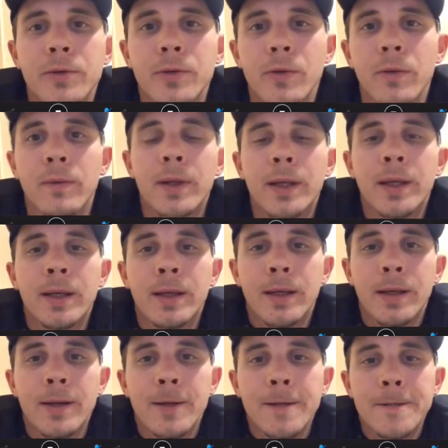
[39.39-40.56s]
So
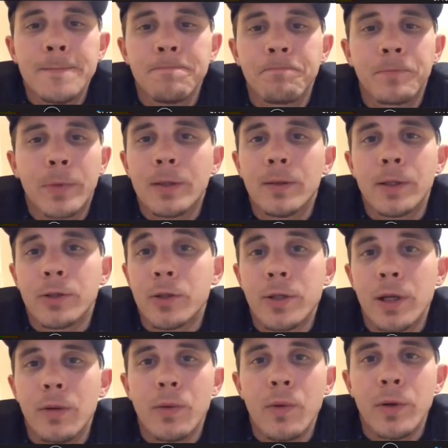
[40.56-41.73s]
let's just
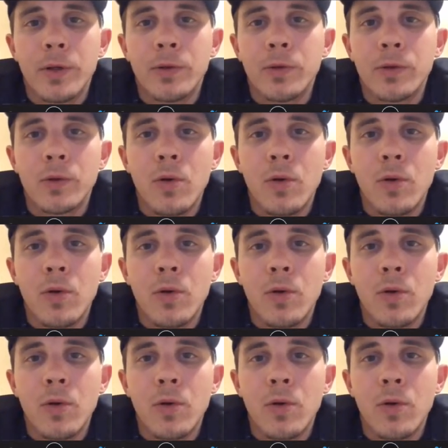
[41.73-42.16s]
say we want to do a